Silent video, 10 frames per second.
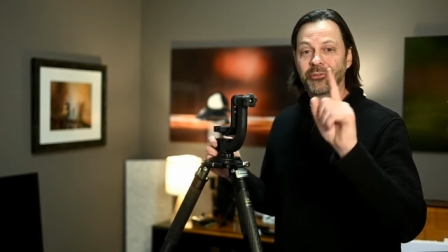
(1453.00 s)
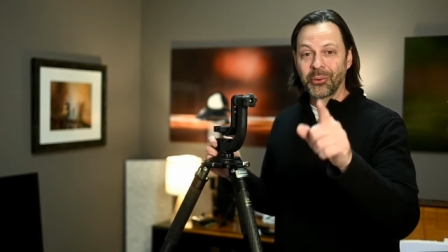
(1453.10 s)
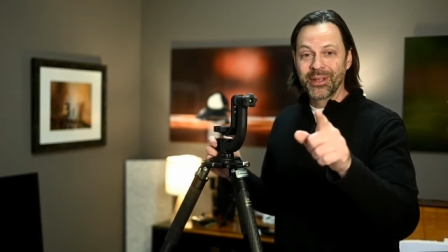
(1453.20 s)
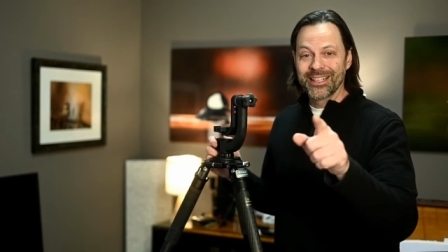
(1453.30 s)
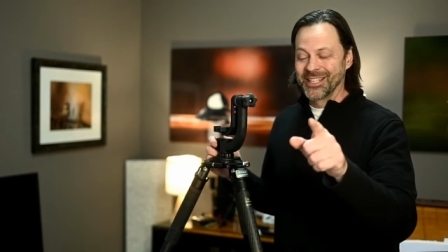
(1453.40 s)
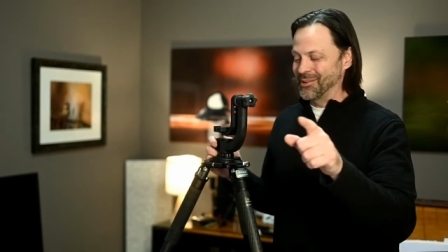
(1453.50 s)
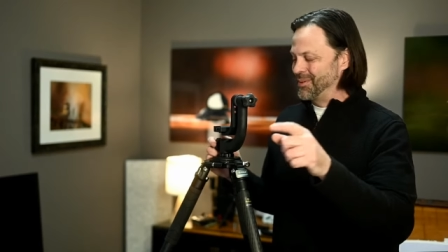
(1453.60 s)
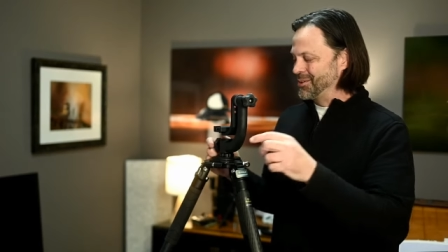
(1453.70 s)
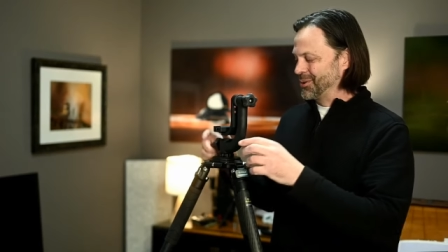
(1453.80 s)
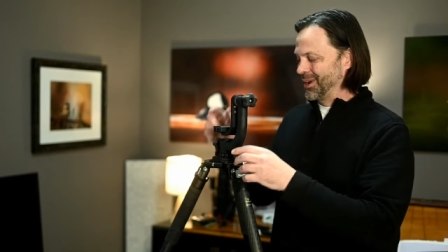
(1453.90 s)
before we get to the
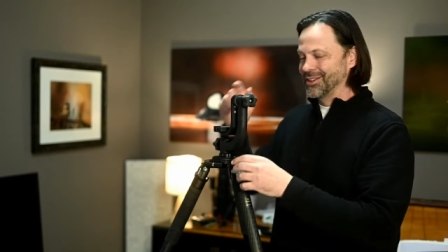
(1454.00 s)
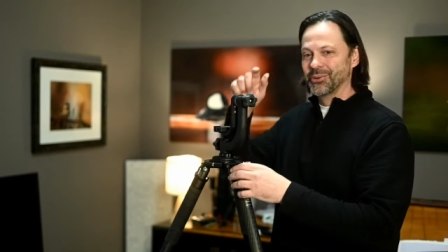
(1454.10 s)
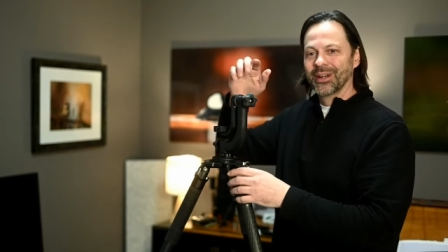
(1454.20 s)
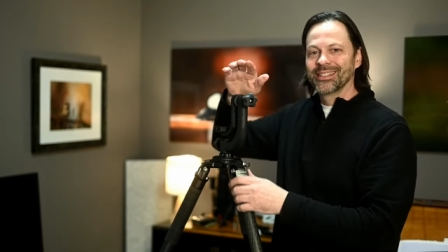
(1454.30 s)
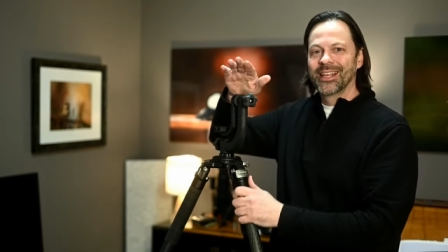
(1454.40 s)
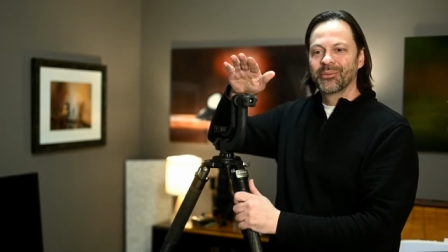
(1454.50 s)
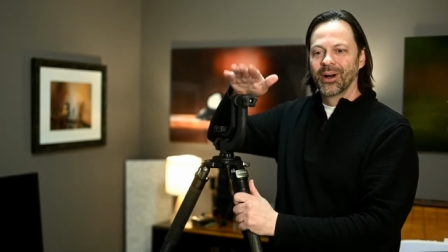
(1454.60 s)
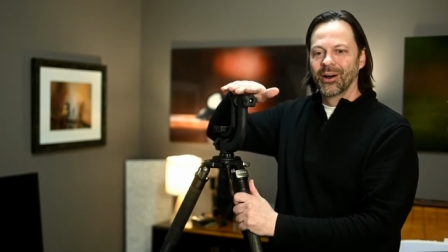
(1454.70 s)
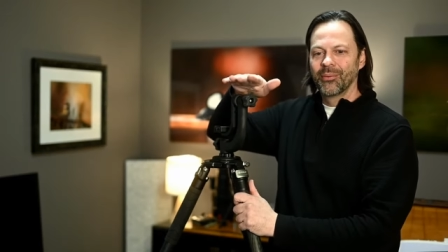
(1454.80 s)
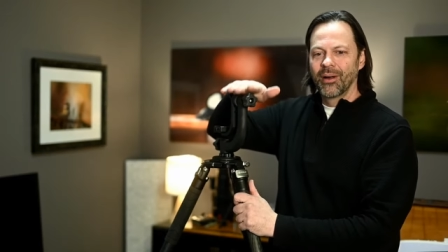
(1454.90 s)
Benro, I do want to say
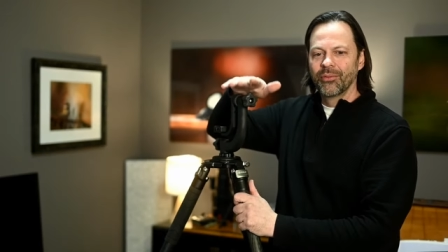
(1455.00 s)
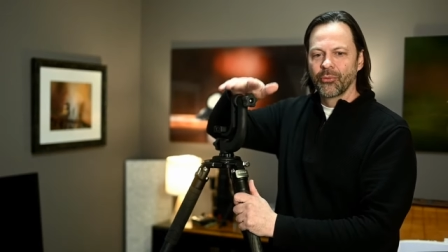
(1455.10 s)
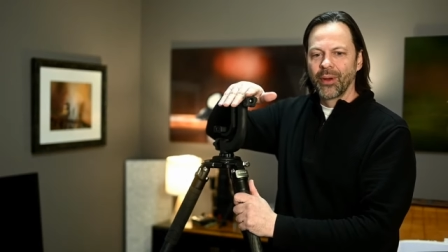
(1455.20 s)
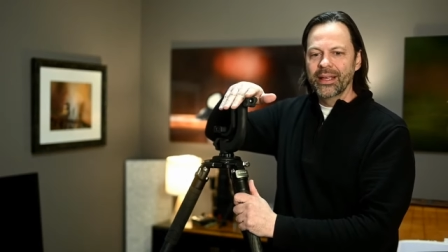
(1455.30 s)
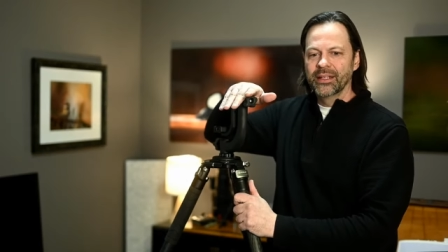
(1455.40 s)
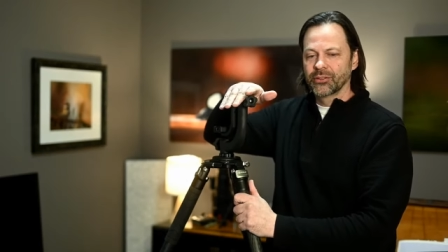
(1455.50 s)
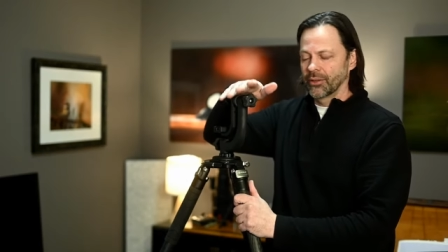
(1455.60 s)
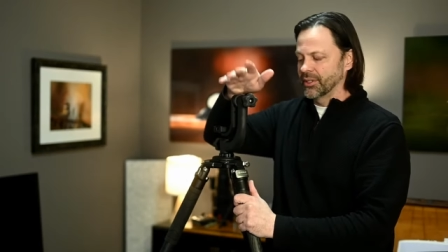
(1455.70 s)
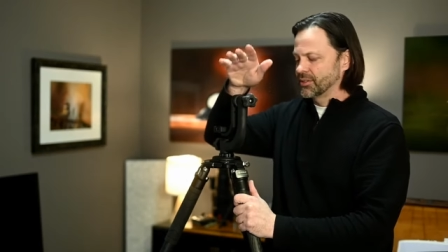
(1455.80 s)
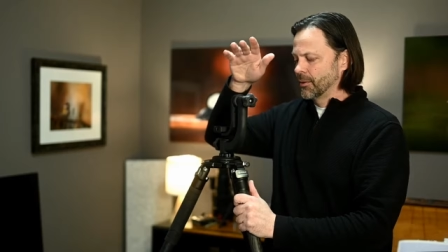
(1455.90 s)
uh, the ratings
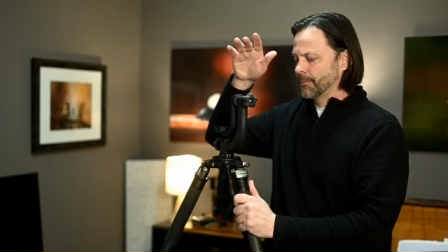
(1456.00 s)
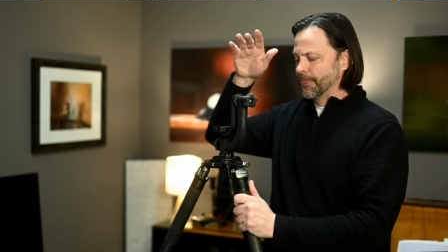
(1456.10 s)
on this.